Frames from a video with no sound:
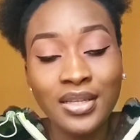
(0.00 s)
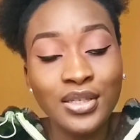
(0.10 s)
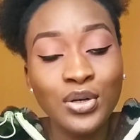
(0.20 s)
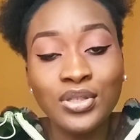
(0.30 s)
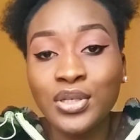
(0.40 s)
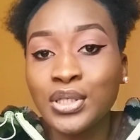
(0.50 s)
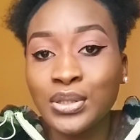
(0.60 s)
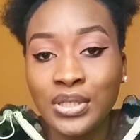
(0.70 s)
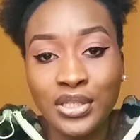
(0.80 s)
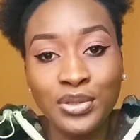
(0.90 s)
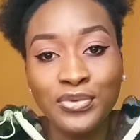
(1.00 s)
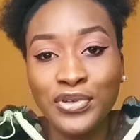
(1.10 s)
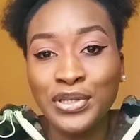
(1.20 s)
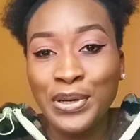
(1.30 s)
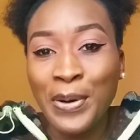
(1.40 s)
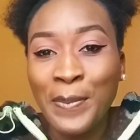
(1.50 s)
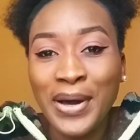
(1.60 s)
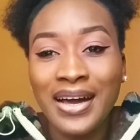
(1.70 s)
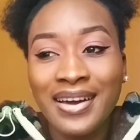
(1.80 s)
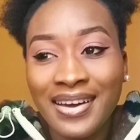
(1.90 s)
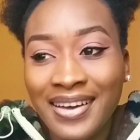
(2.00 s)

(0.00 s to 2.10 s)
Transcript: the cold is going to kill you before you come back.